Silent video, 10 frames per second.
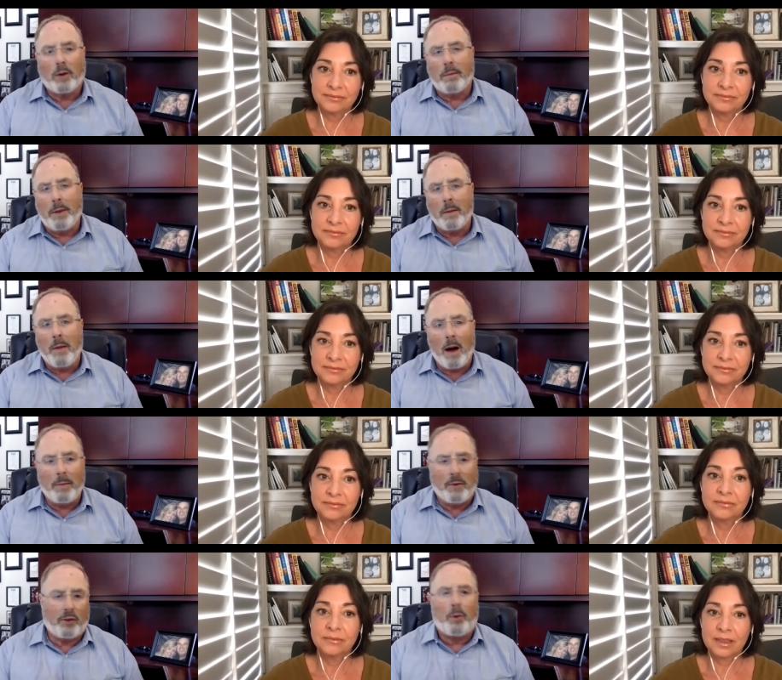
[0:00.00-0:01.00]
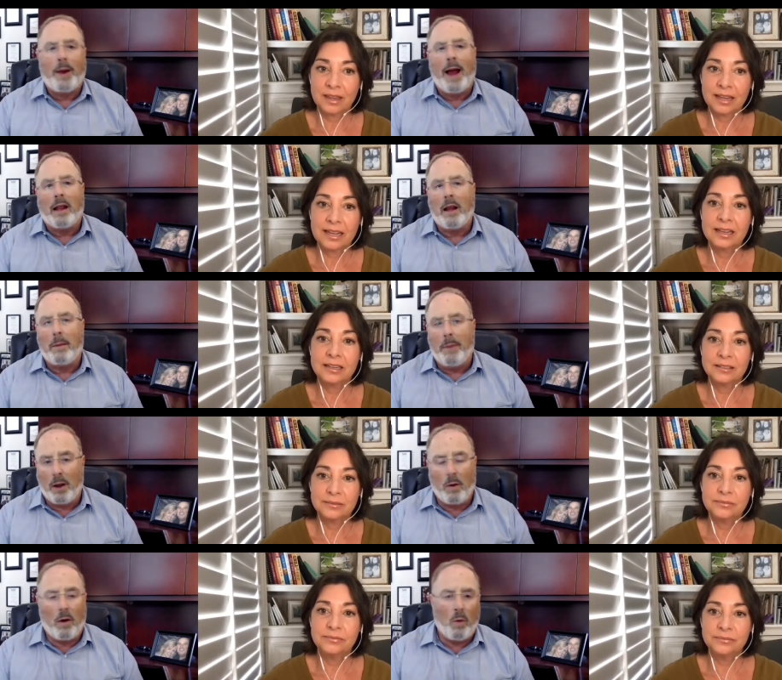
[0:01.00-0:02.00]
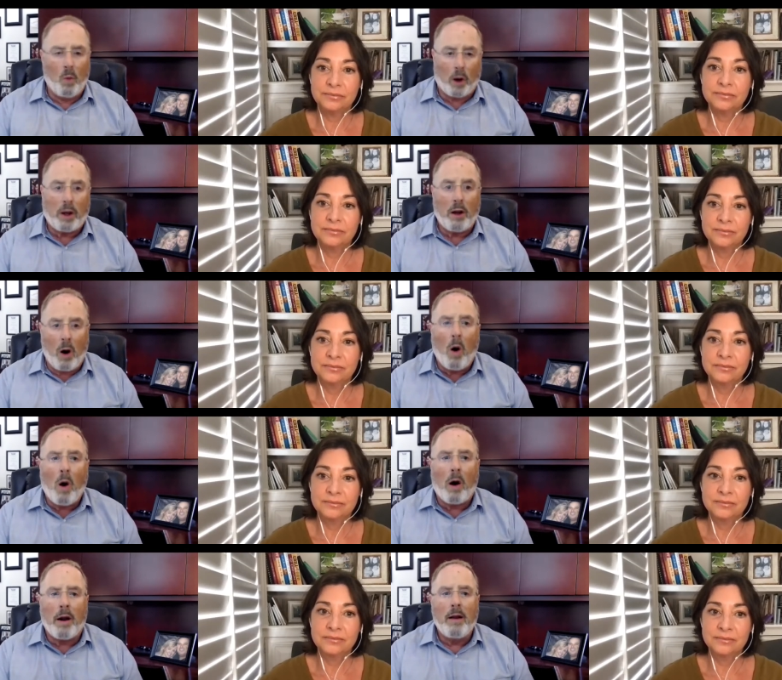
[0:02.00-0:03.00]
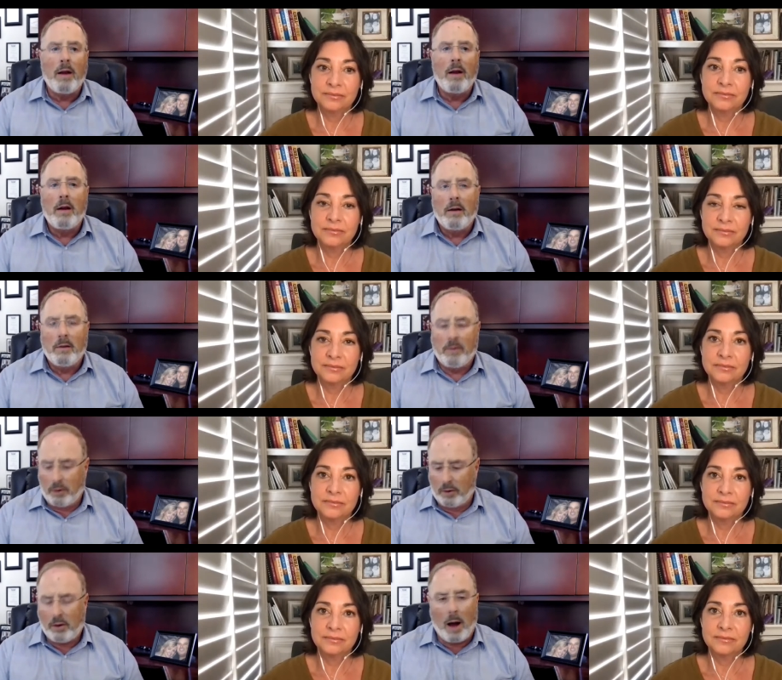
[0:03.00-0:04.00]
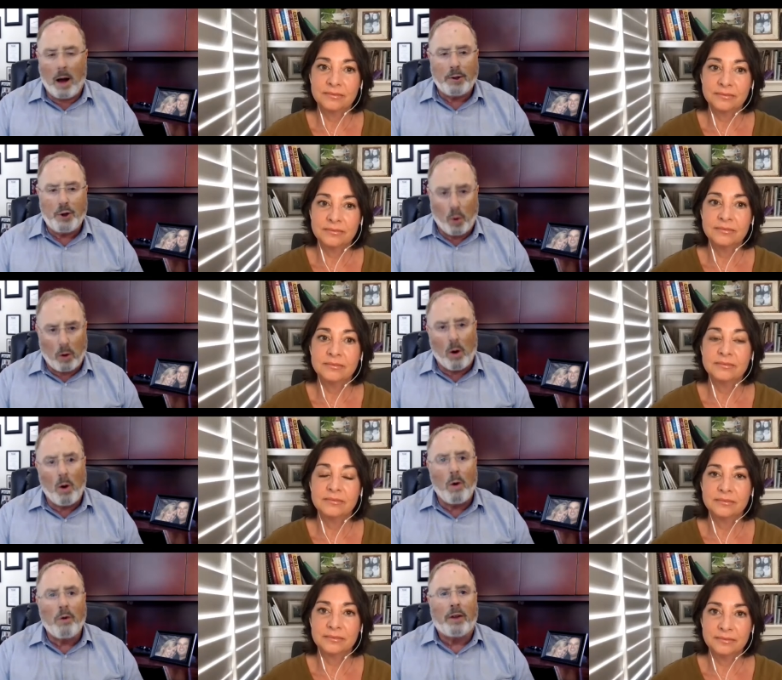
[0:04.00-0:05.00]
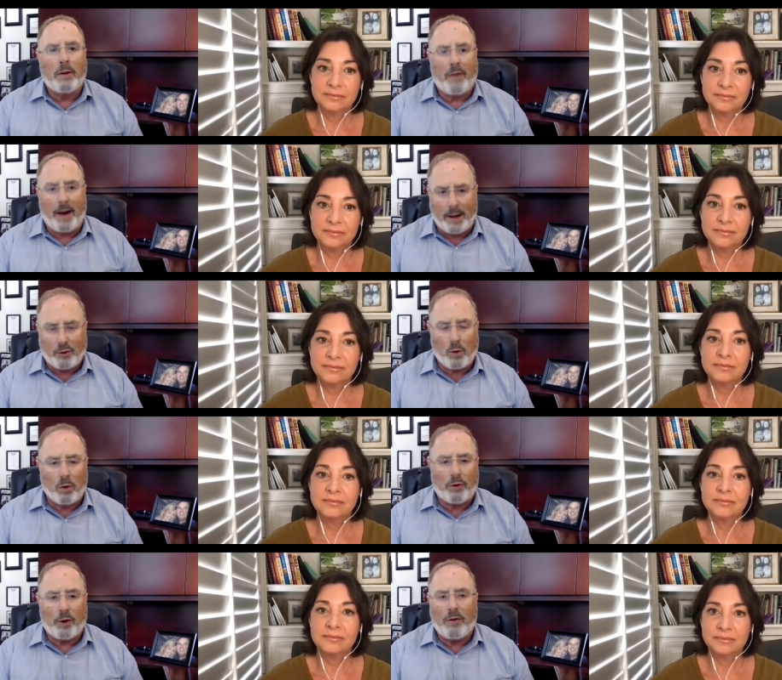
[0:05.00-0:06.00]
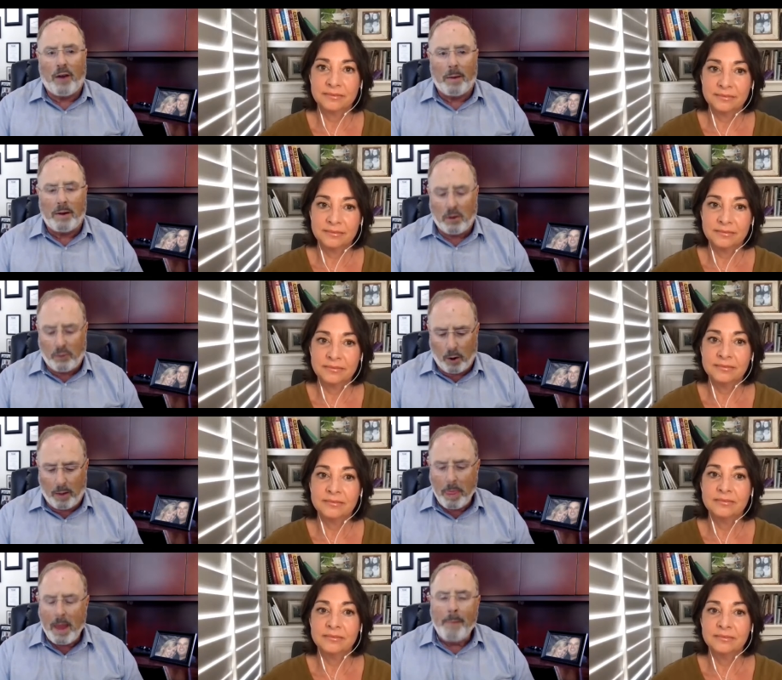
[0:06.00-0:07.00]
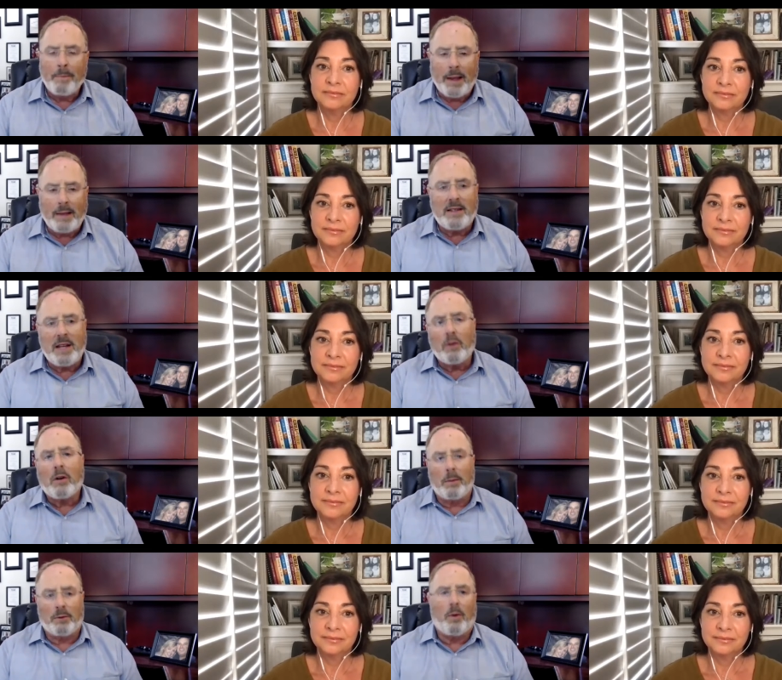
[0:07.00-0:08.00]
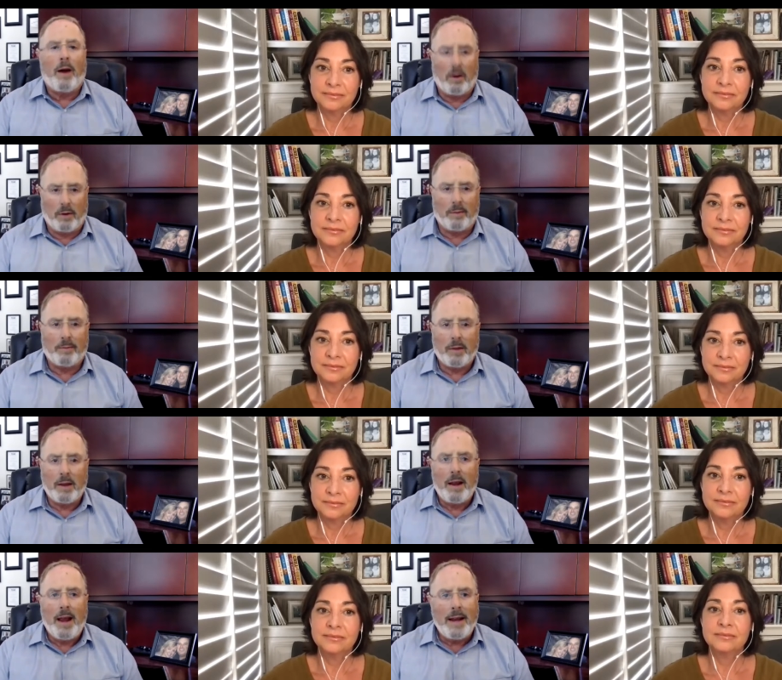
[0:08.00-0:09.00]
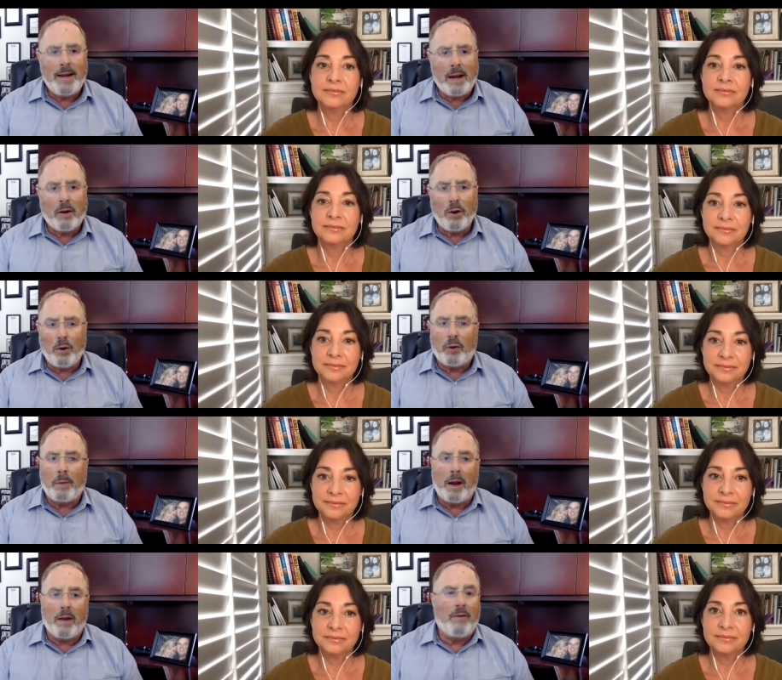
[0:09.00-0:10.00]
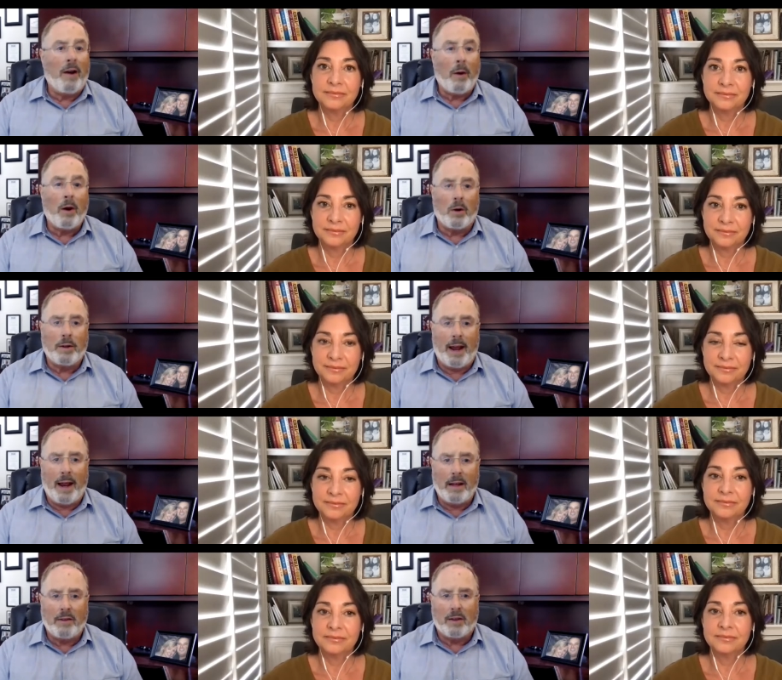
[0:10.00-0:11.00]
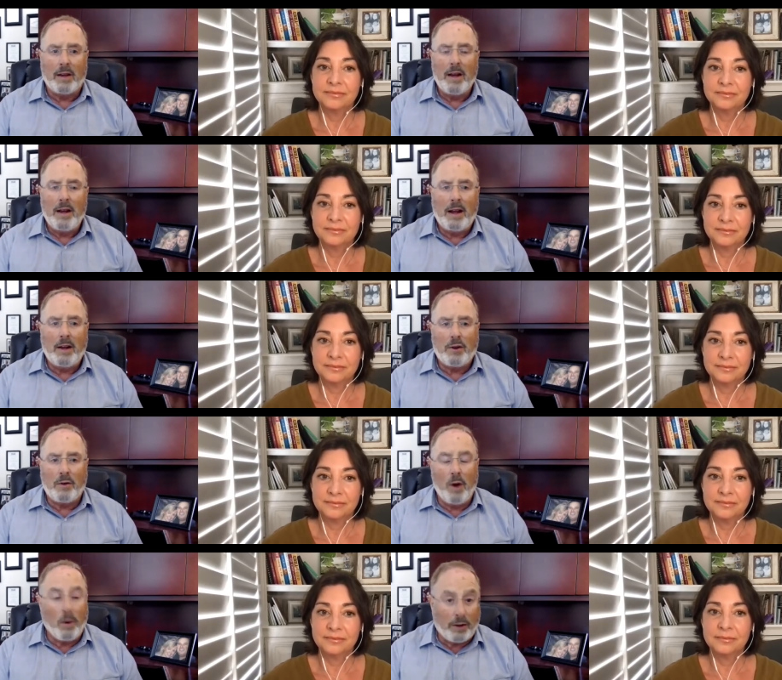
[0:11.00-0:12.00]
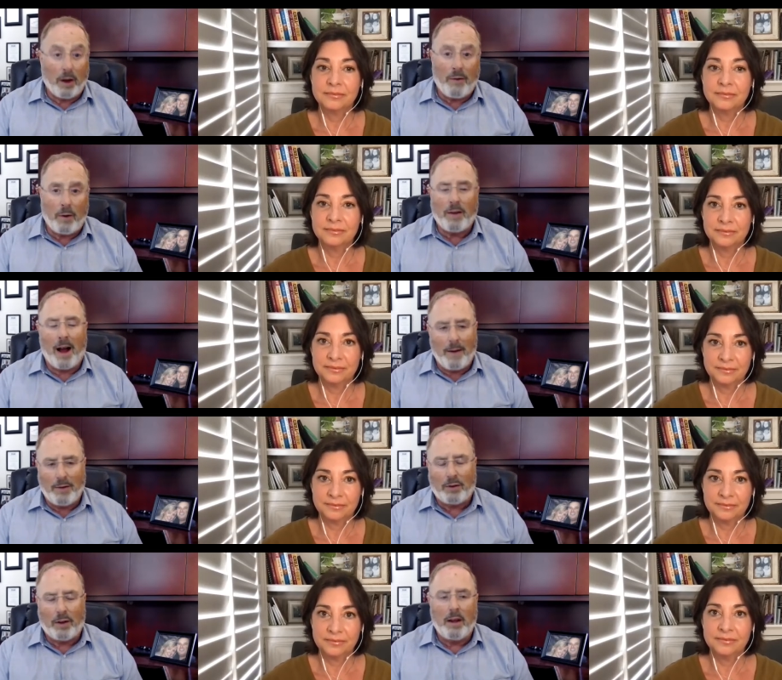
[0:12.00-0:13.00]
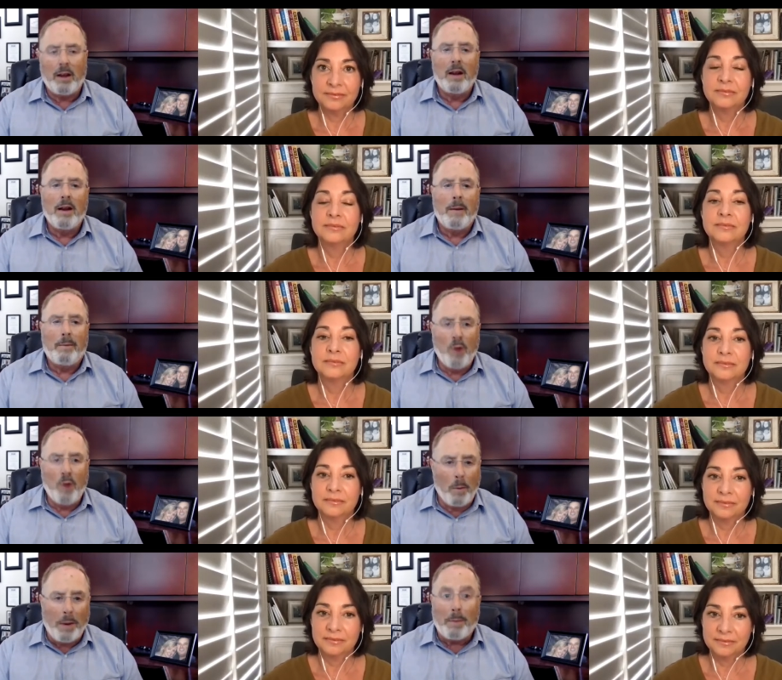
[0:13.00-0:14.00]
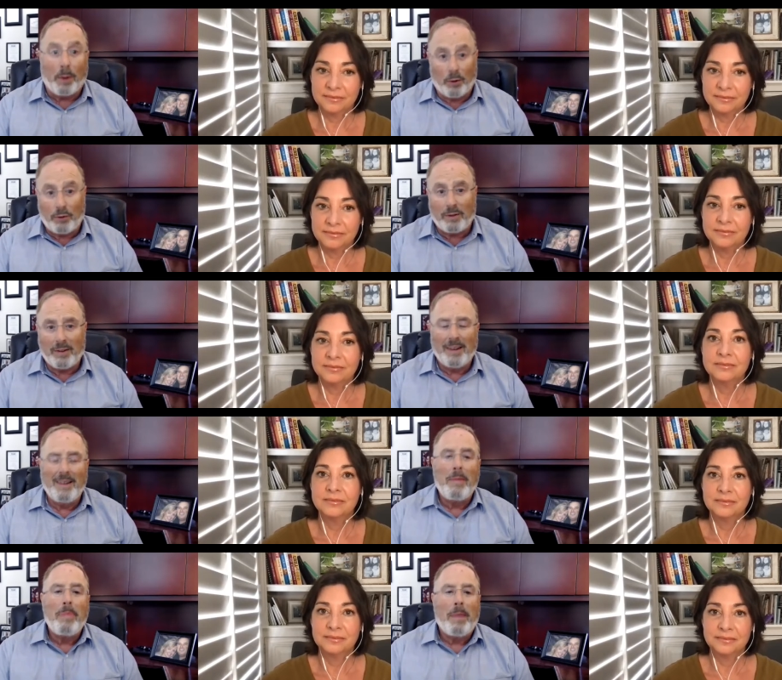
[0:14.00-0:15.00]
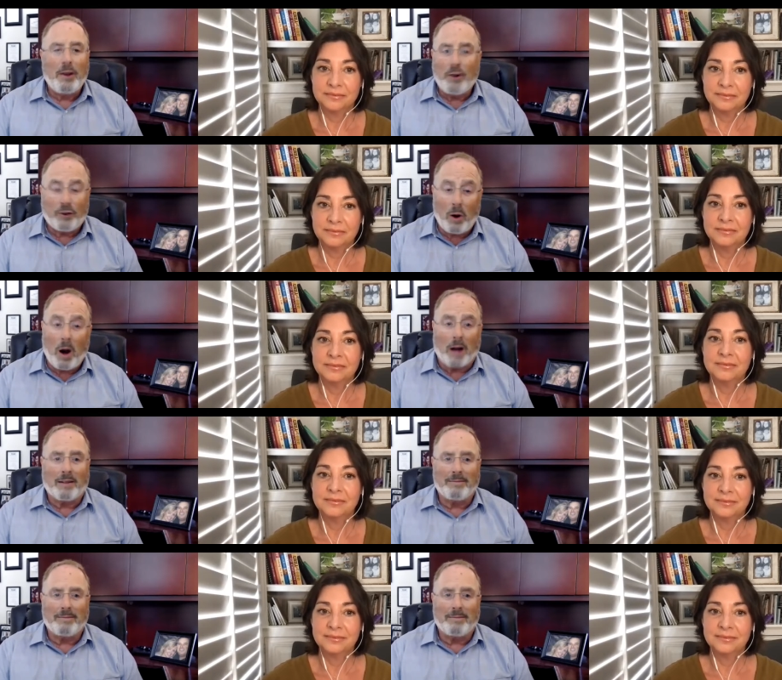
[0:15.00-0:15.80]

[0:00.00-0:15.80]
Speaker 1: of being a mom. This is the reality of being mm-hmm. working hard to accomplish your goals and financial goals for your family and so forth is dinner comes around. And dinner used to be in the very old days, is you no cell phones, obviously, no beepers. You just talked.